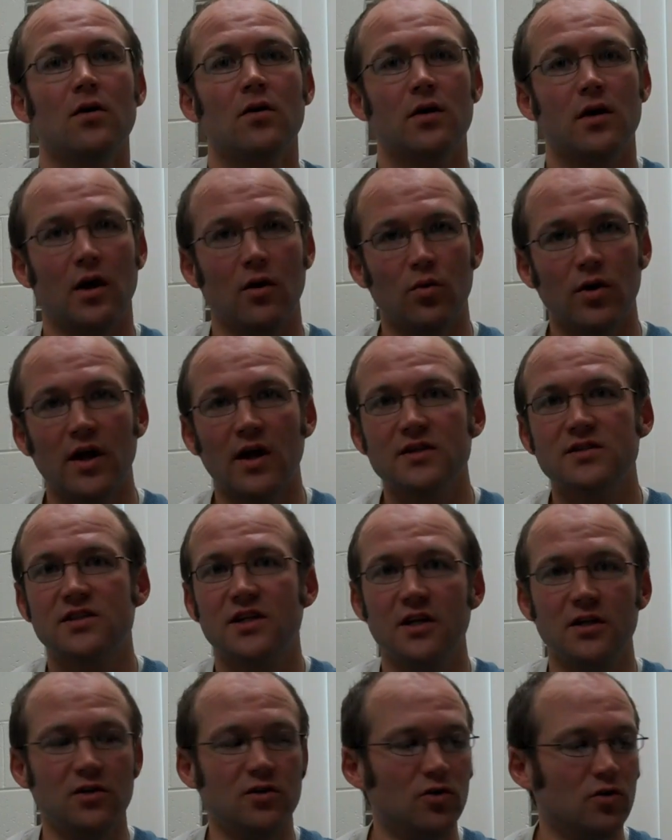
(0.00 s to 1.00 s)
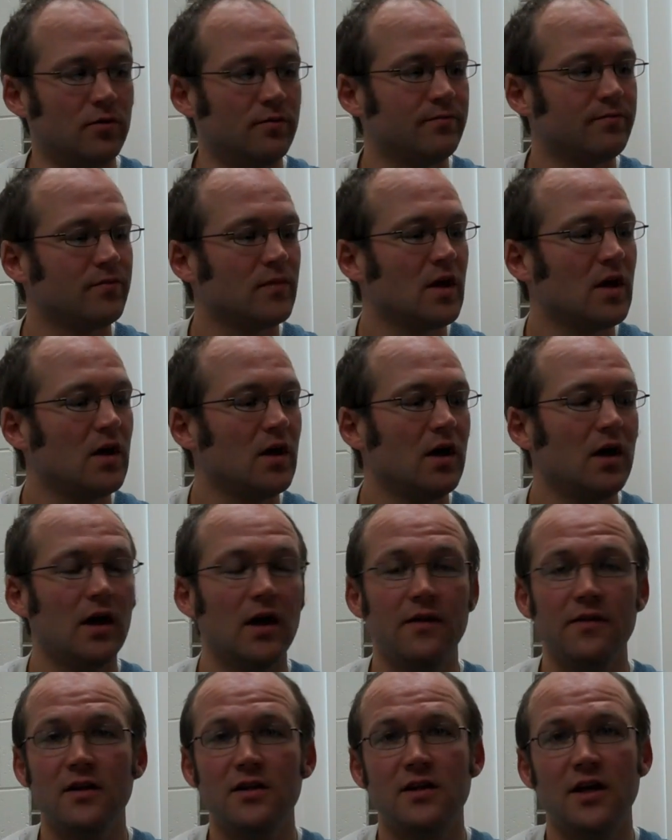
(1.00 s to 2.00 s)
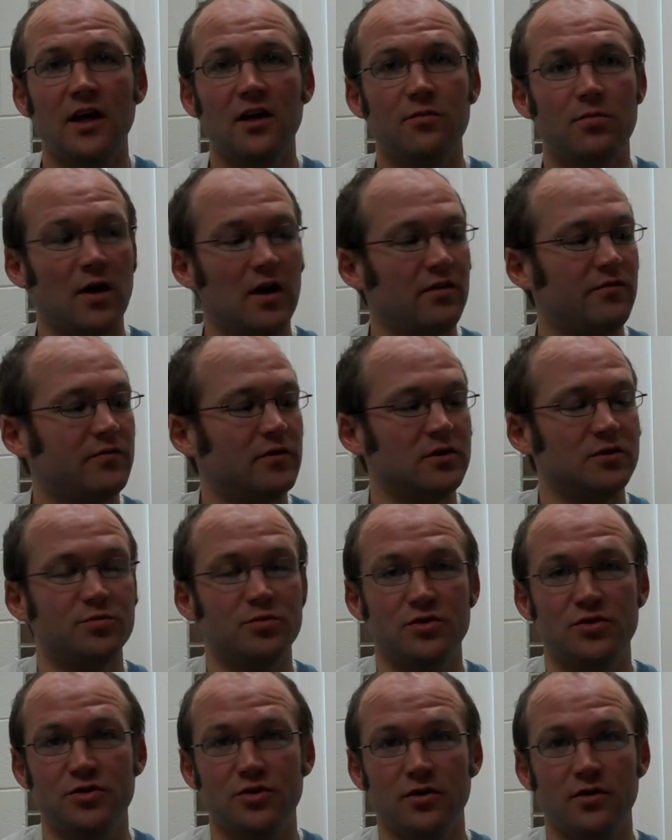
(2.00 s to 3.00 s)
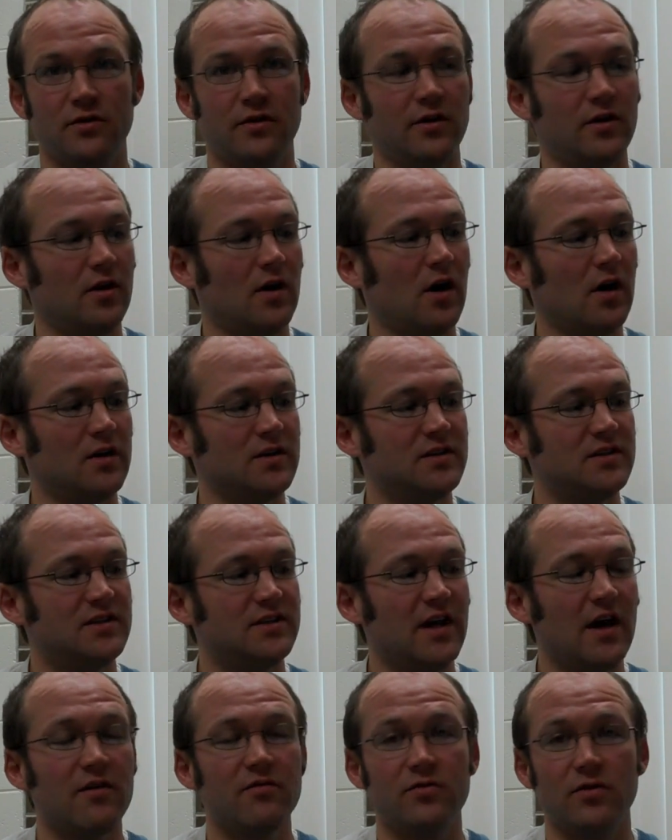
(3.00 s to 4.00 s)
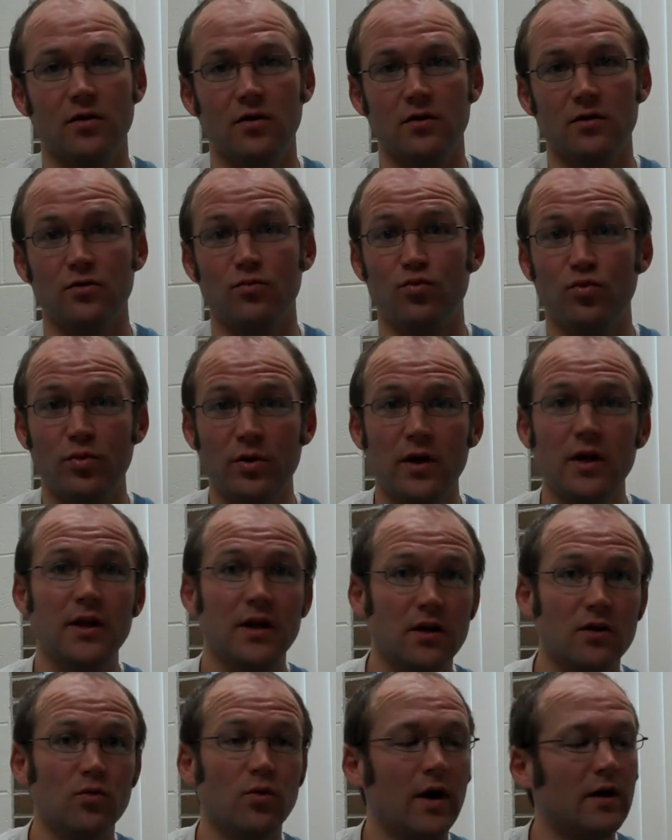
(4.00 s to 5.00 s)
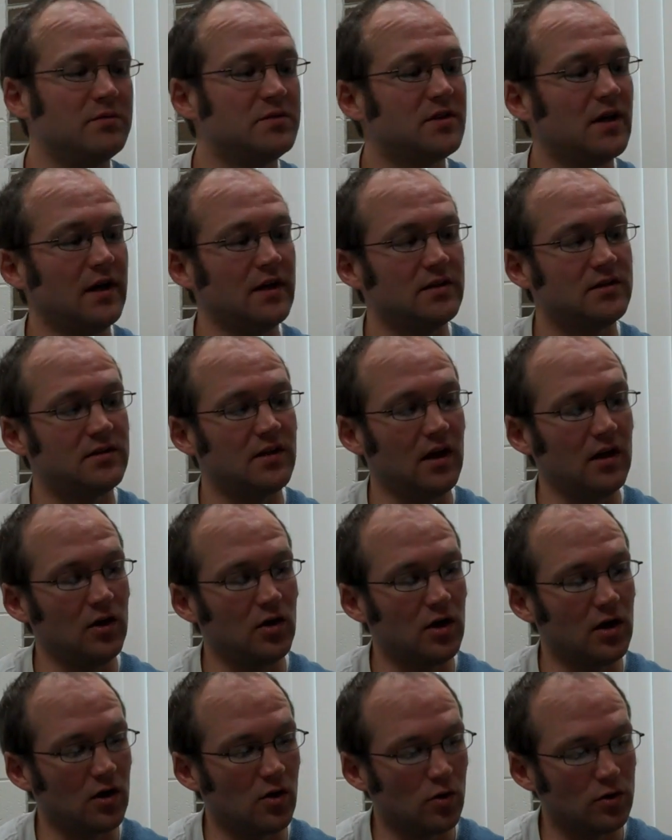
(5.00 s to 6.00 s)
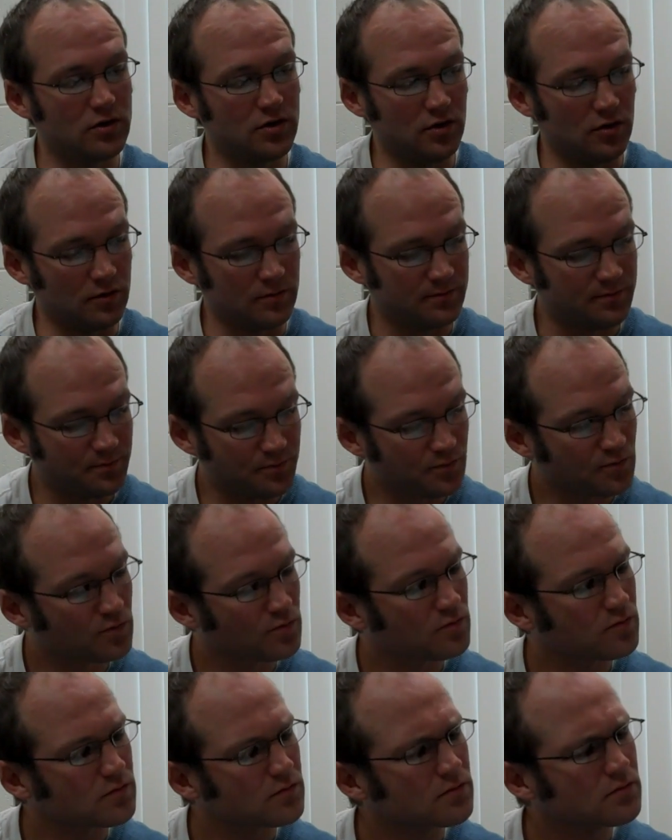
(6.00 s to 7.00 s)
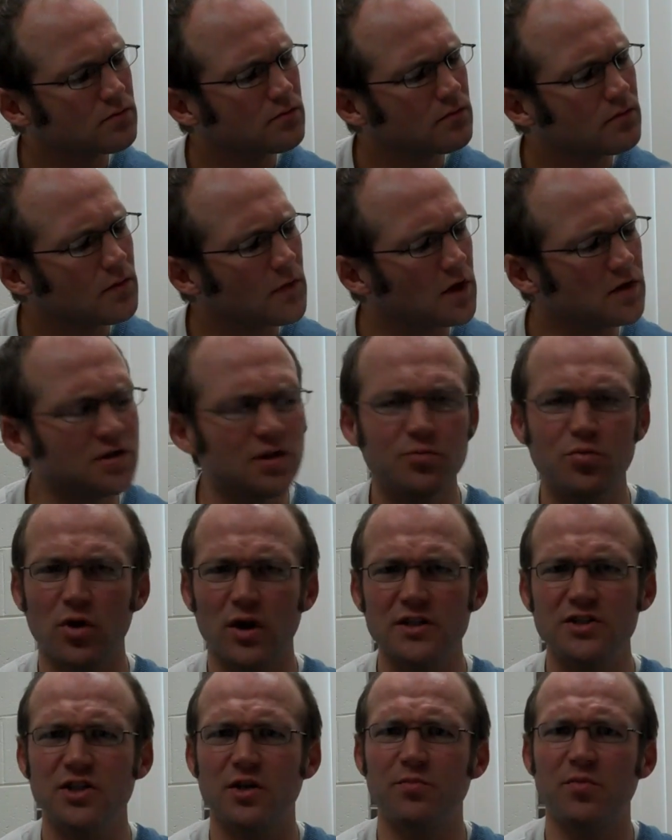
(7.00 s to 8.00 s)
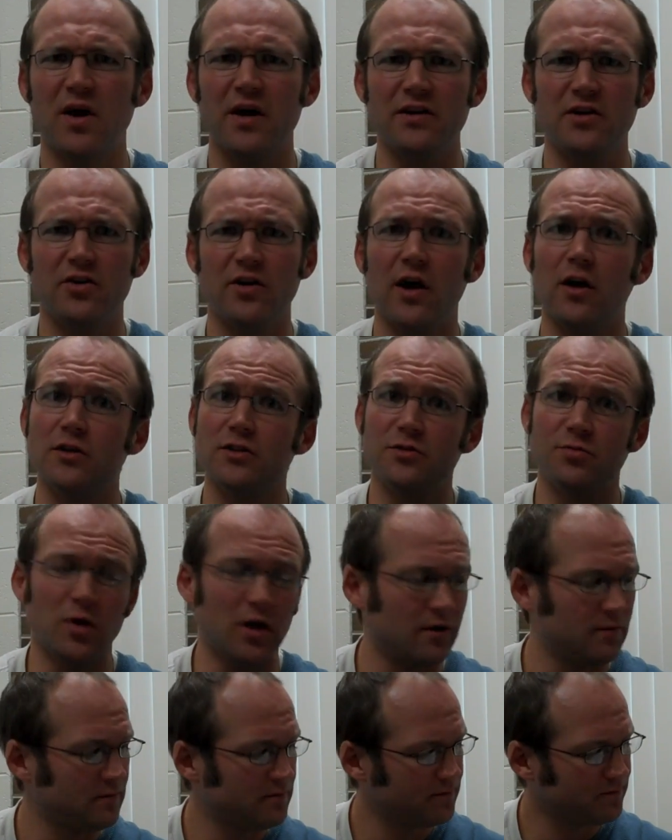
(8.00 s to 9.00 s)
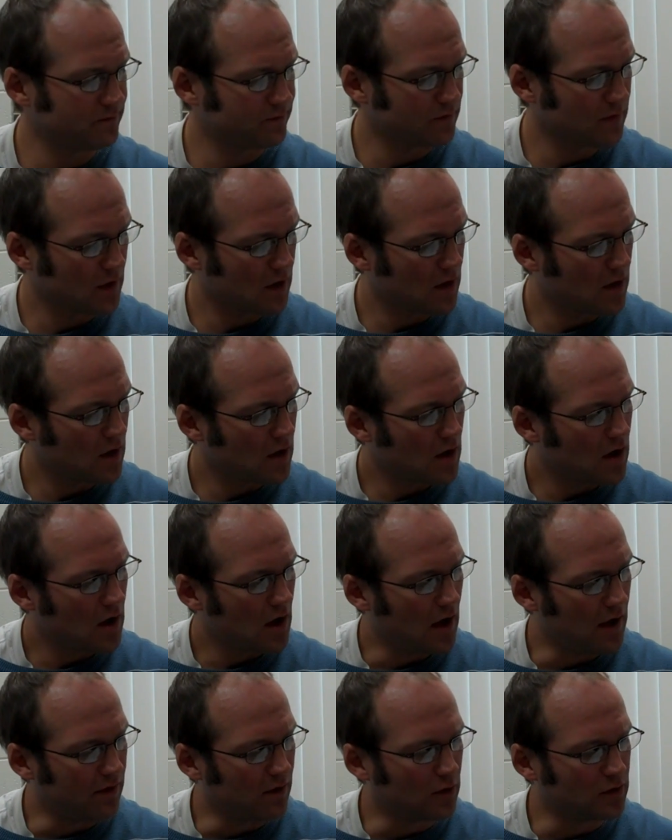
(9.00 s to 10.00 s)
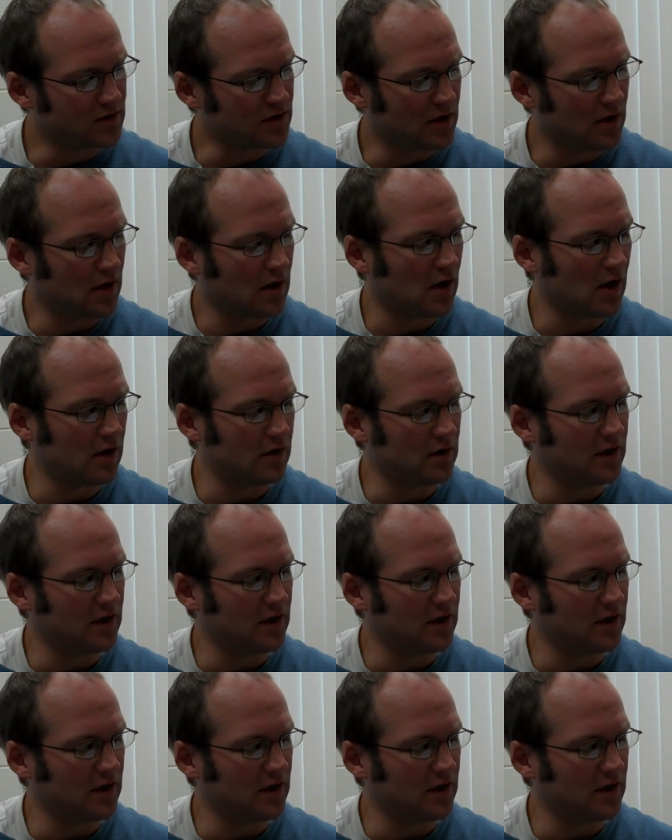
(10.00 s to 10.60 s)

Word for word: Okay, what else can you do? in the Take Math First brochure, there are several really good websites that you can go to to brush up on your algebra. And those are, are